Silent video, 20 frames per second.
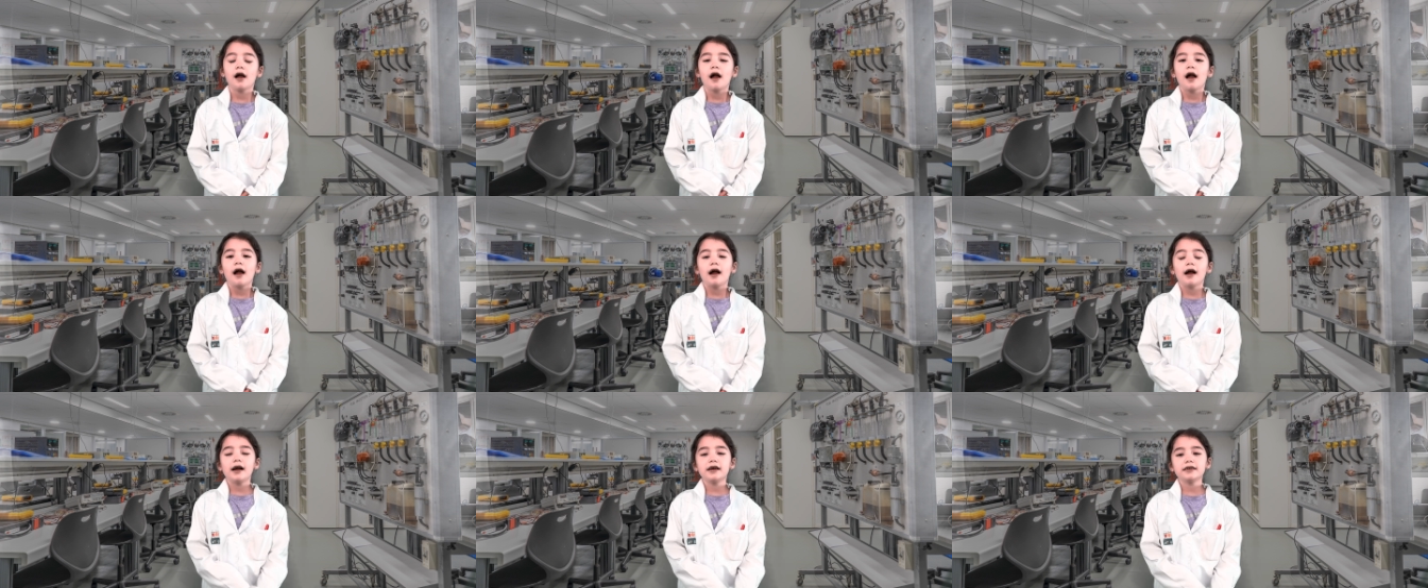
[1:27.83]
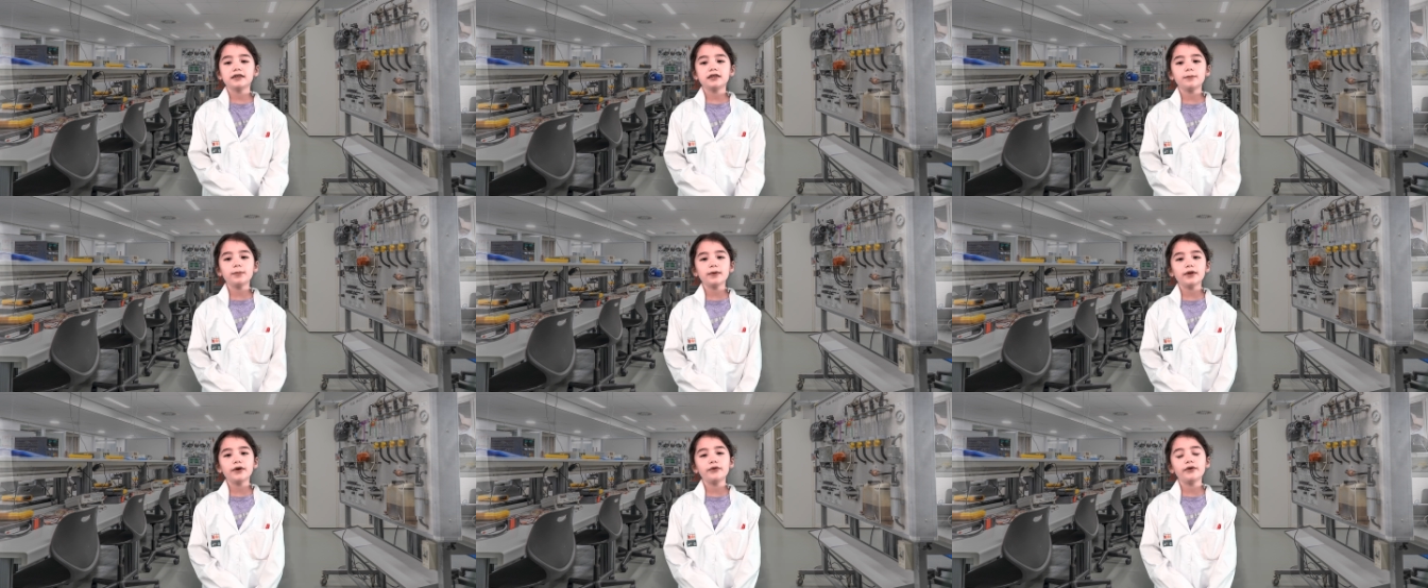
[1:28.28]
As the
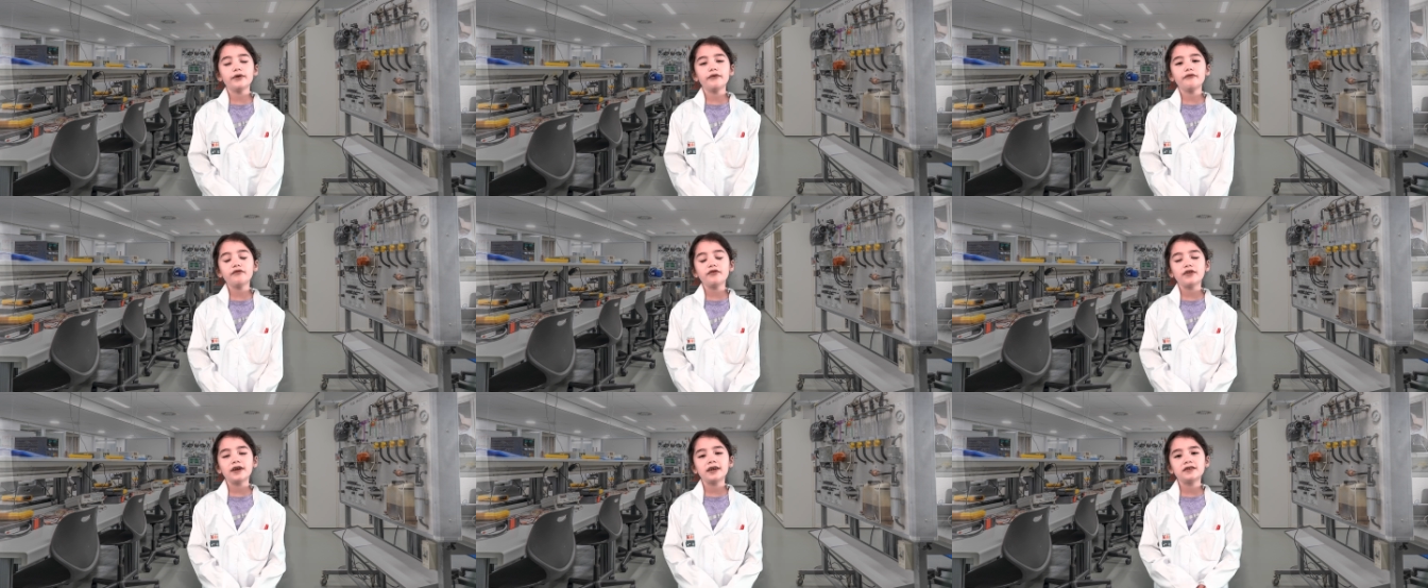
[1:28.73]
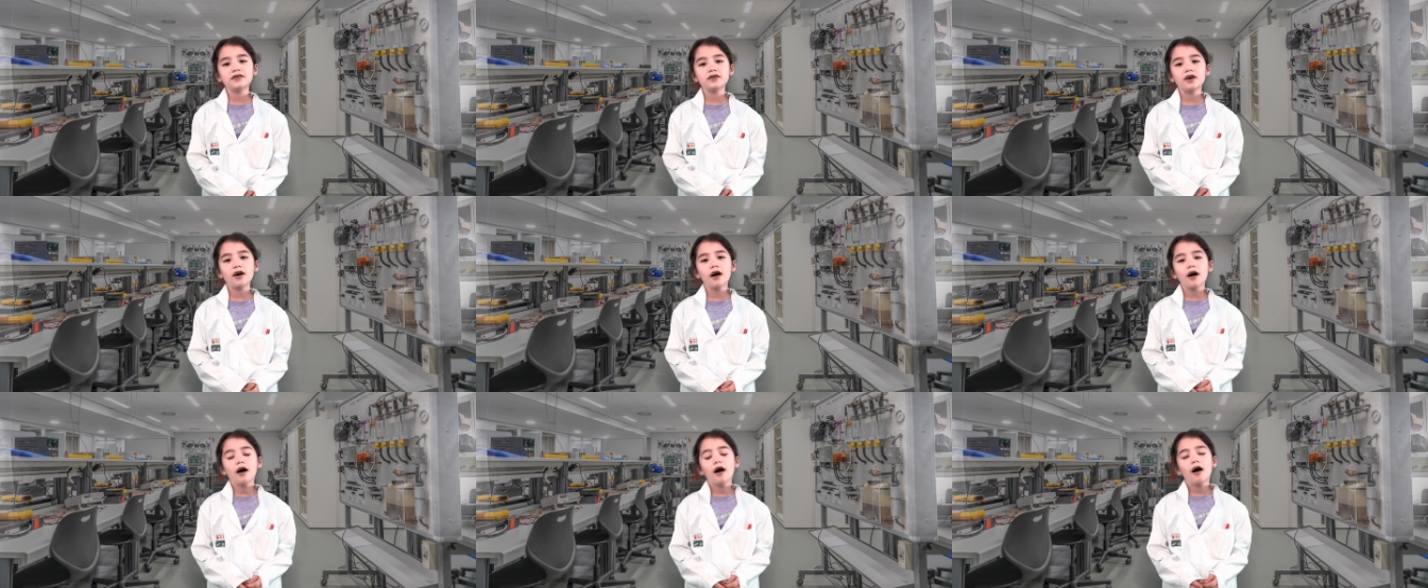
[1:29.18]
balloon inflates,
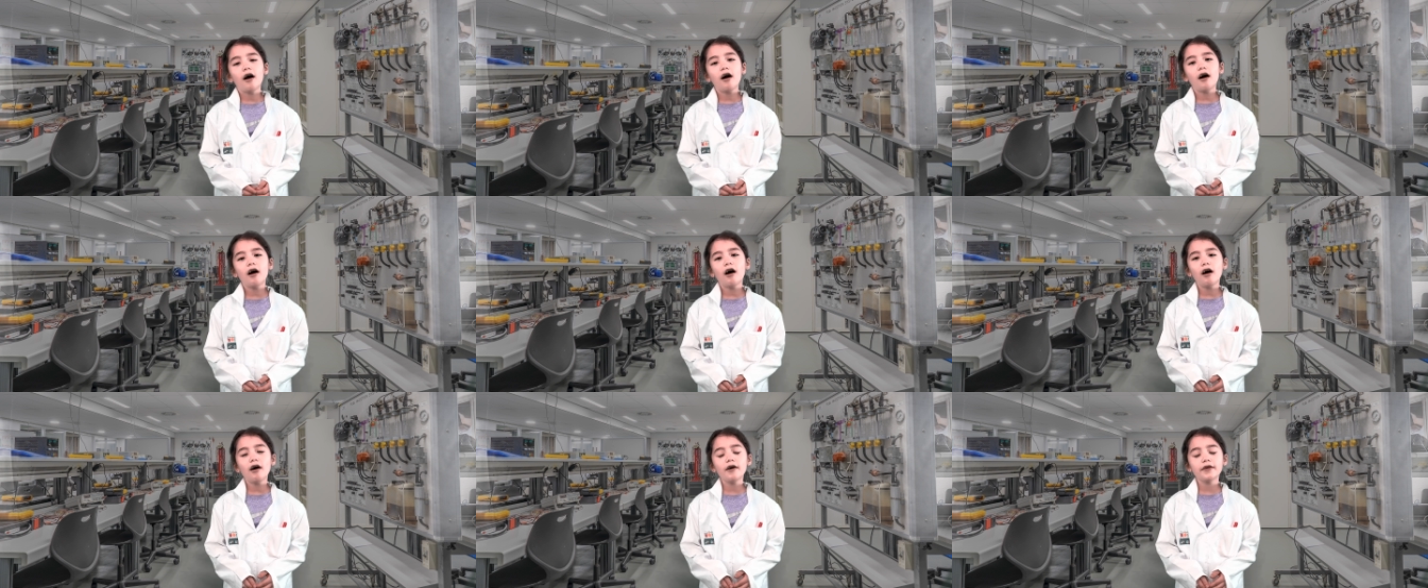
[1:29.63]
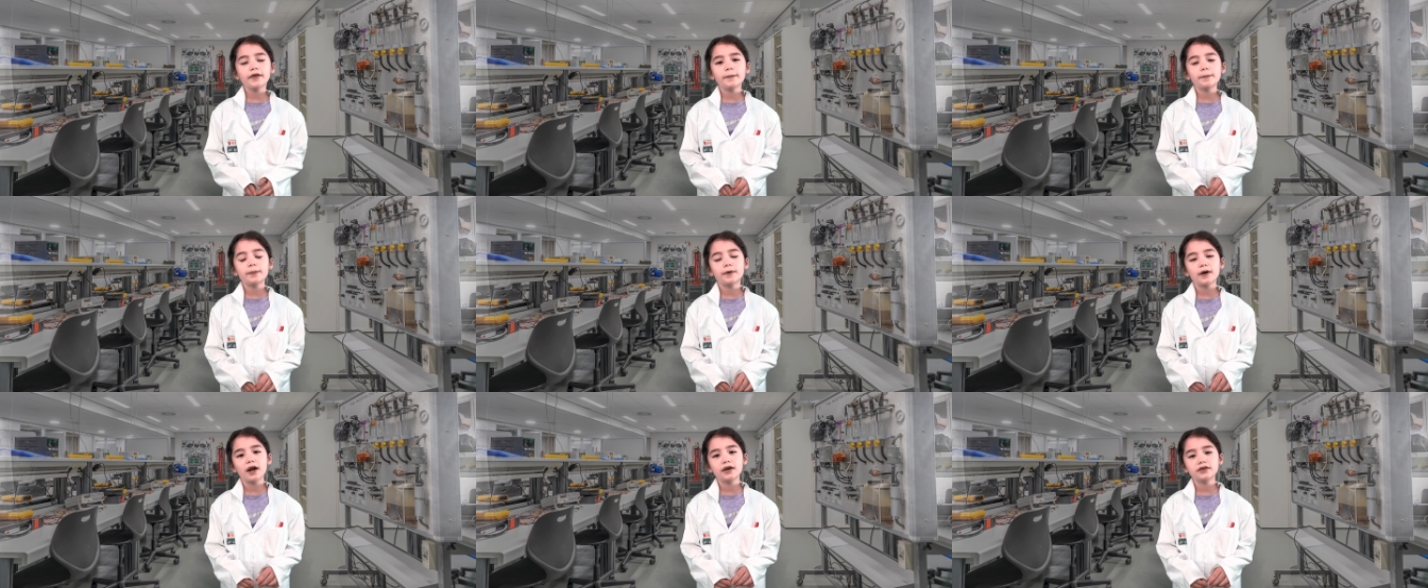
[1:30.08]
all the
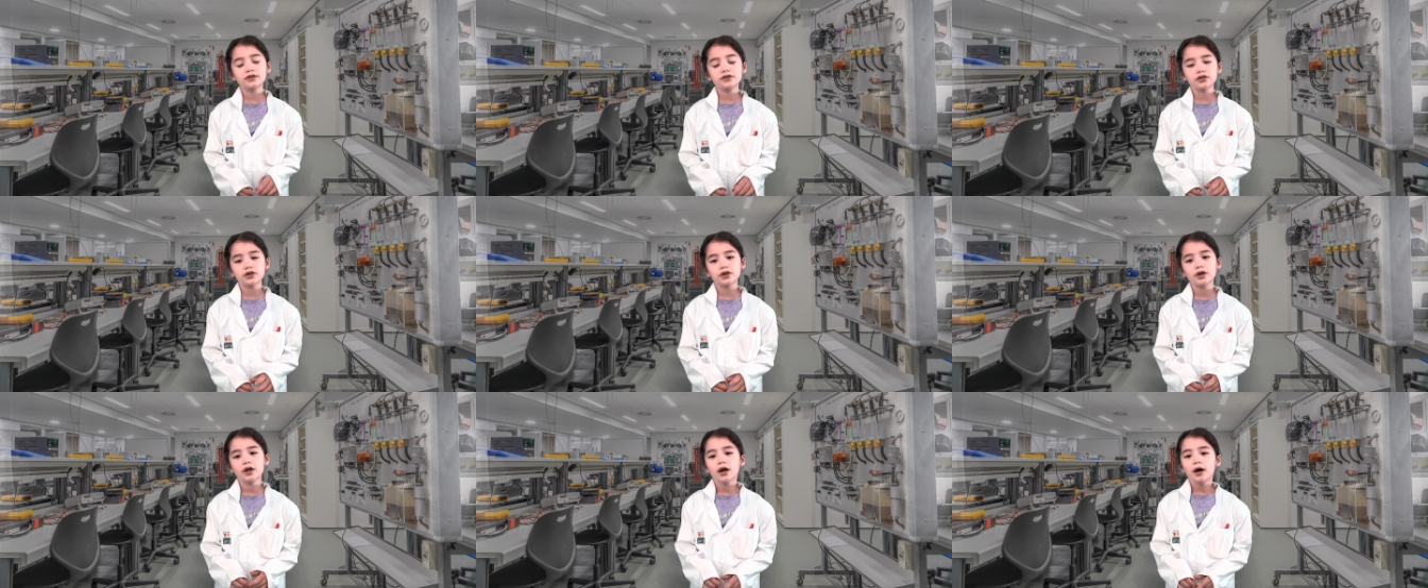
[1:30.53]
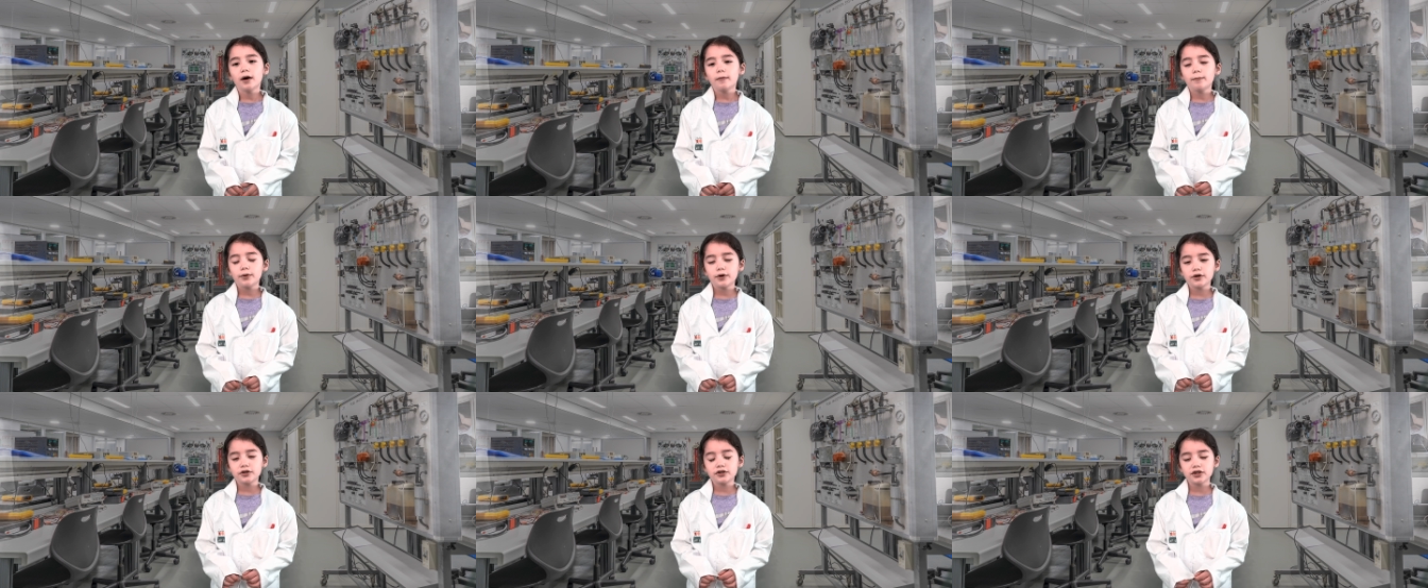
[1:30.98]
pressure
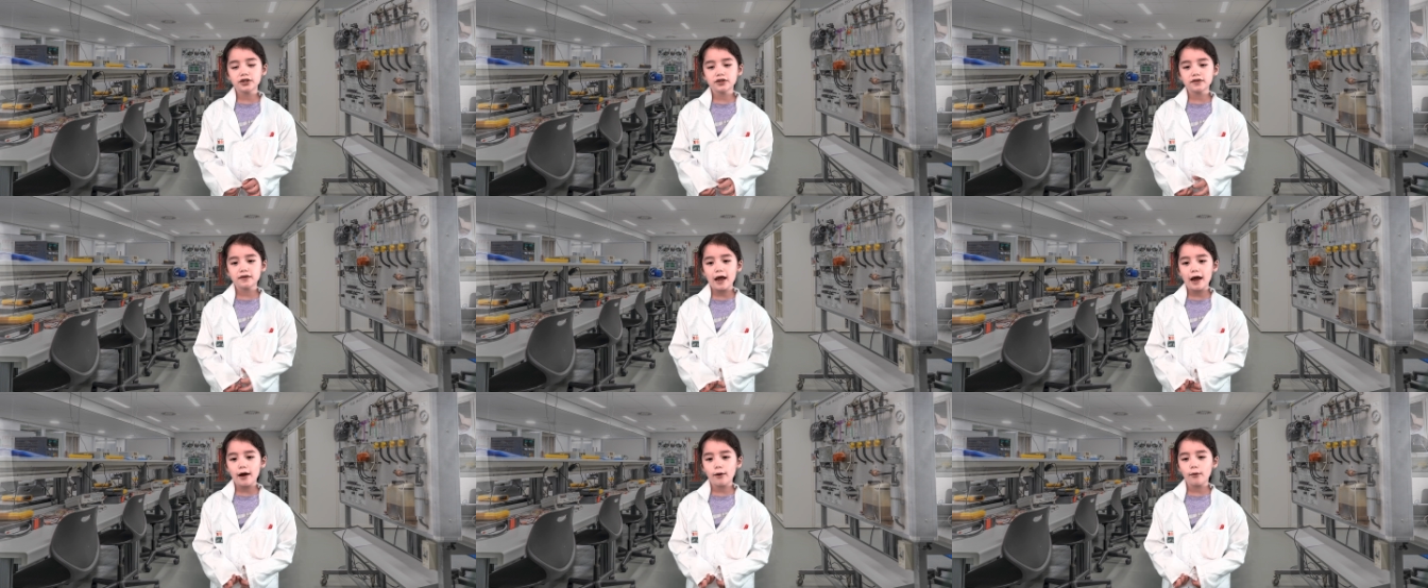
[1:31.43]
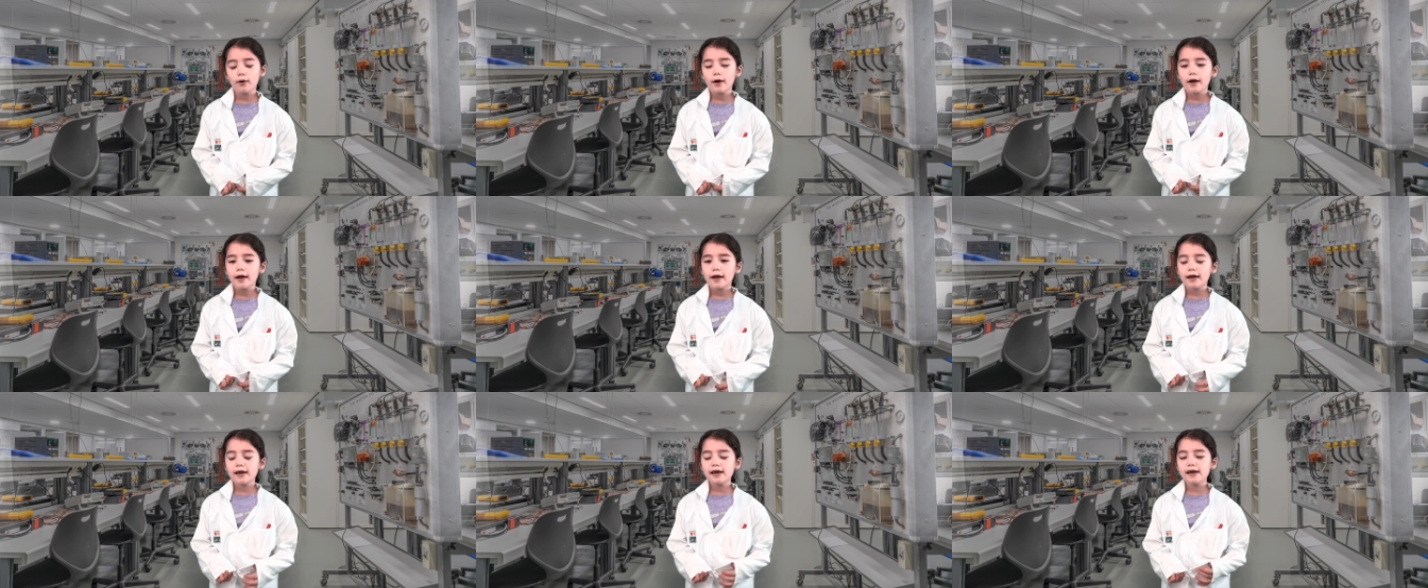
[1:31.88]
pushes out
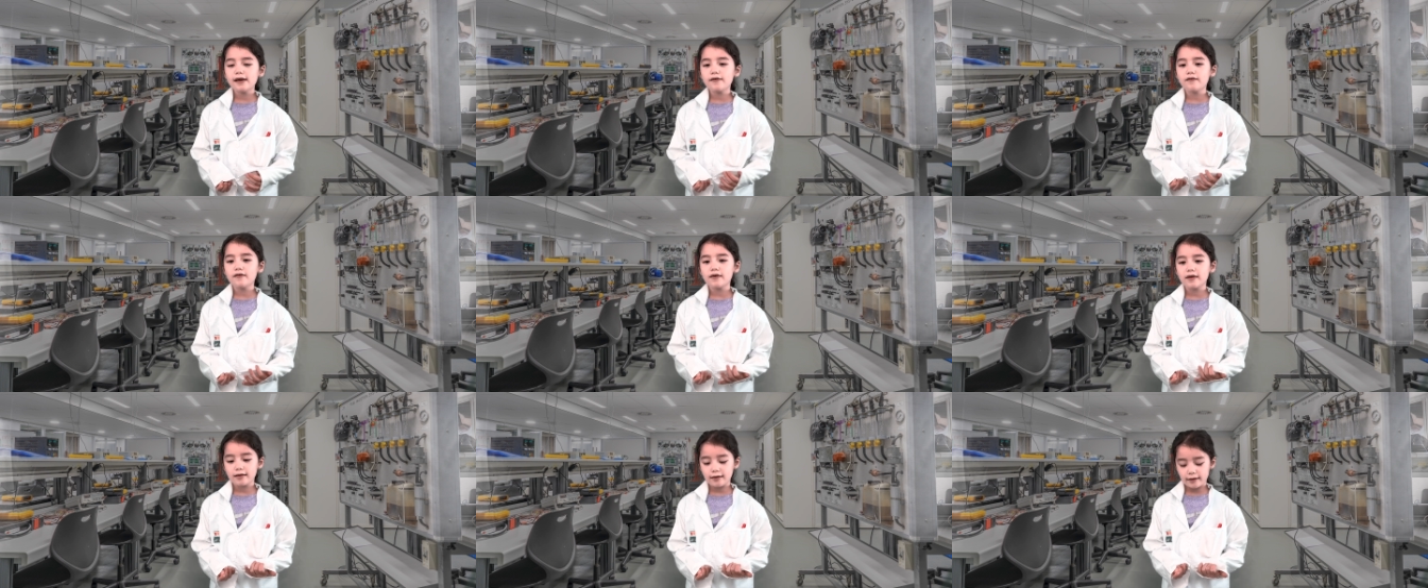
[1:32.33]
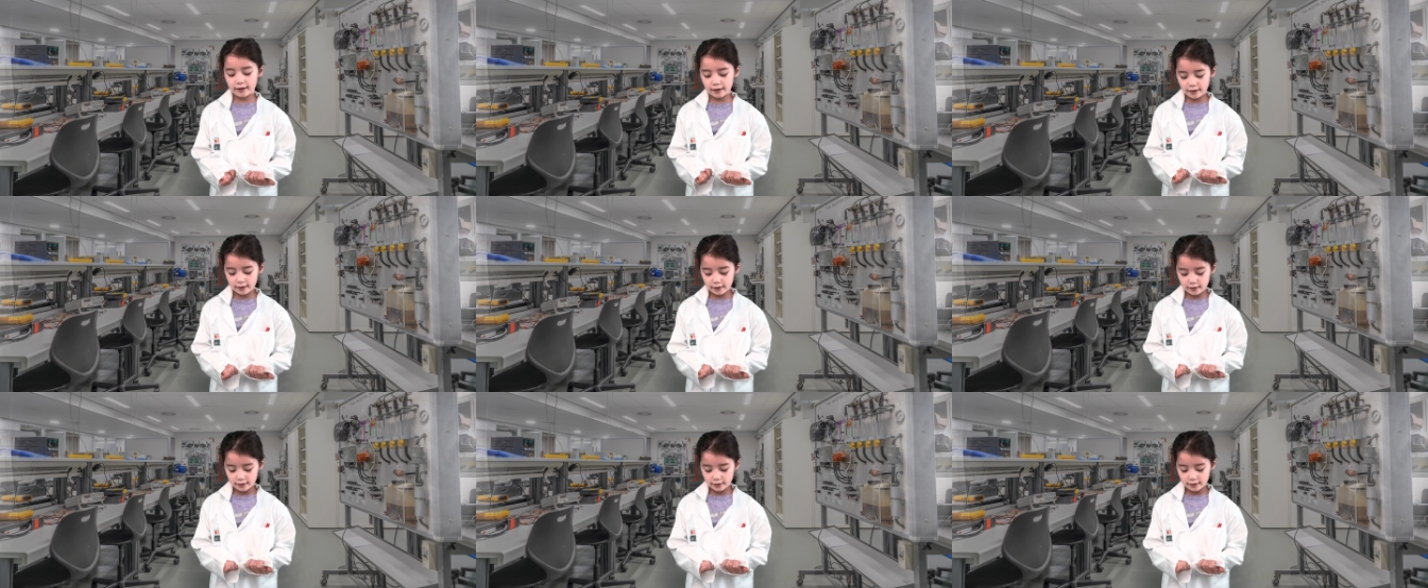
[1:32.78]
evenly.